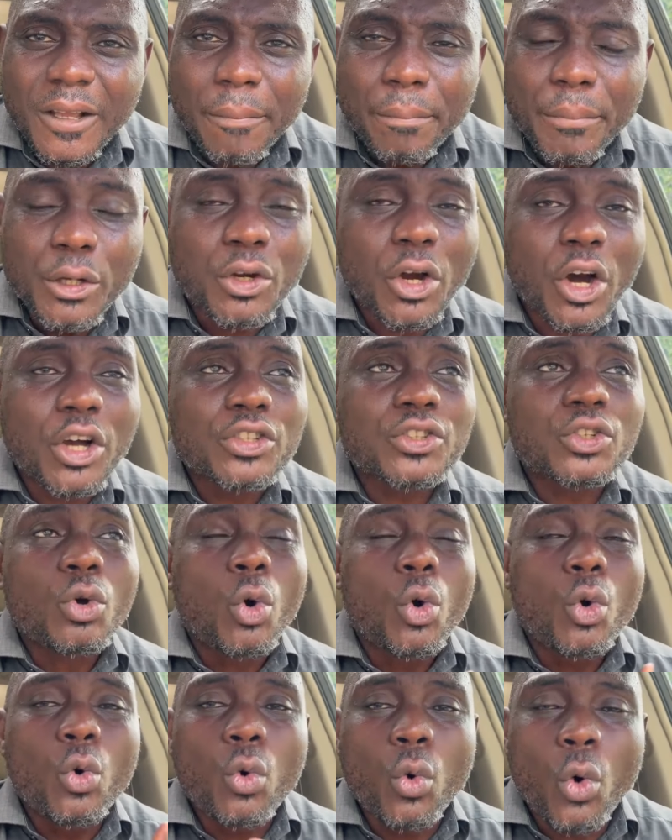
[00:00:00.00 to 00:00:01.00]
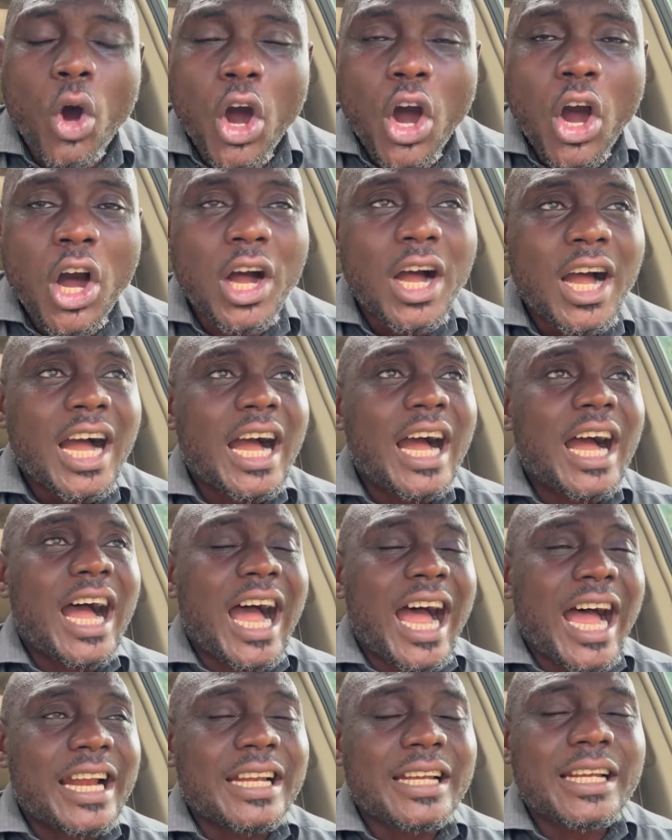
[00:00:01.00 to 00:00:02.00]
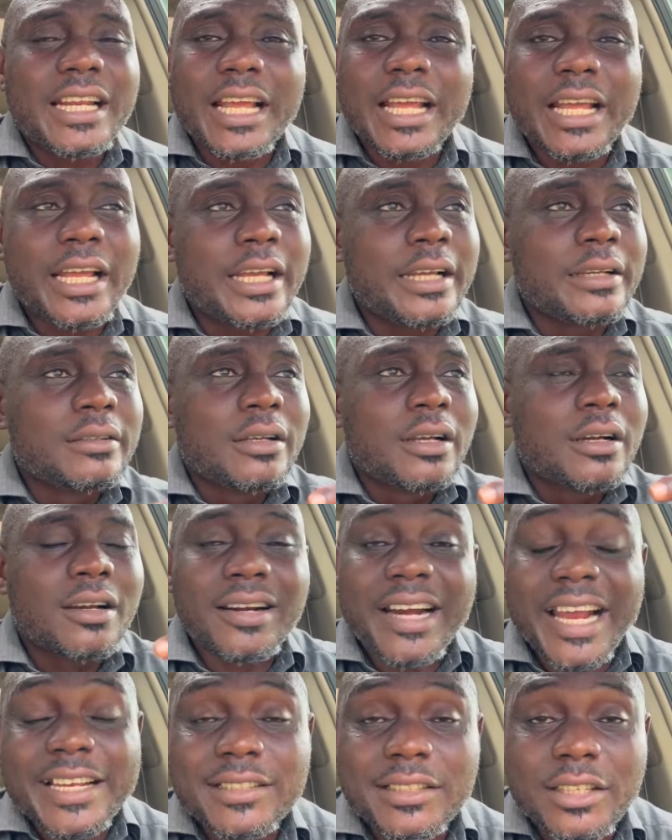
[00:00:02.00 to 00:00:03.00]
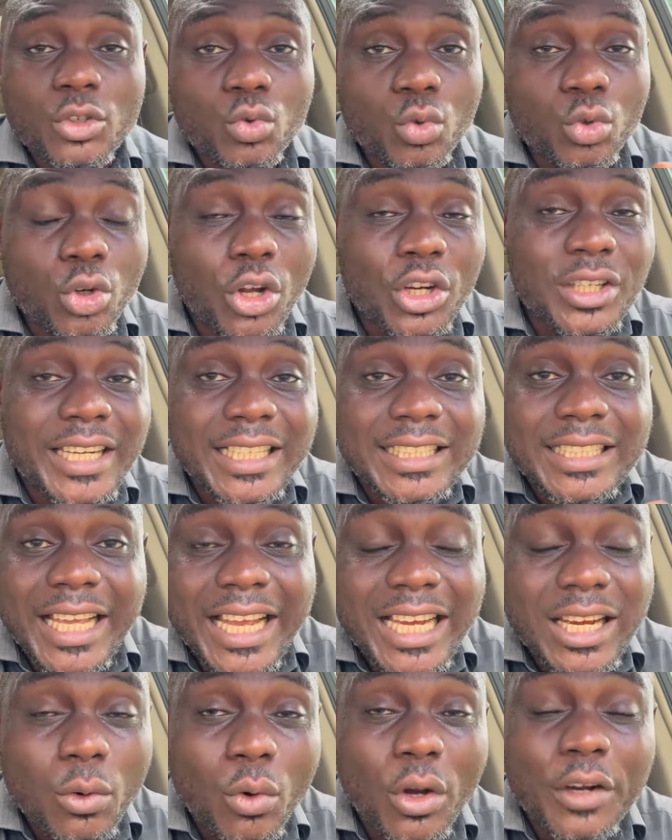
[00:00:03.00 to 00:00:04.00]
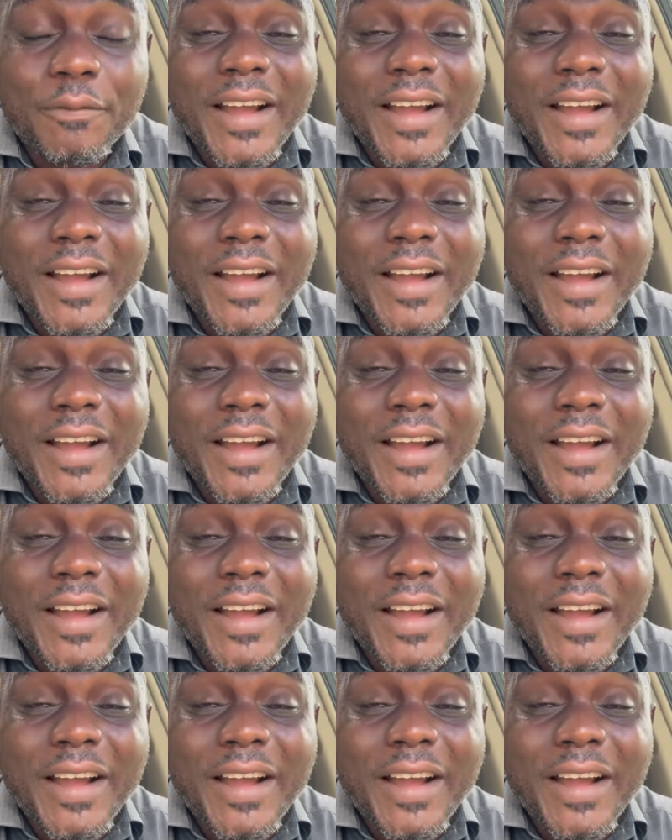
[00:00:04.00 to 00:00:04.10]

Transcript: Because war and the crisis will not get anyone.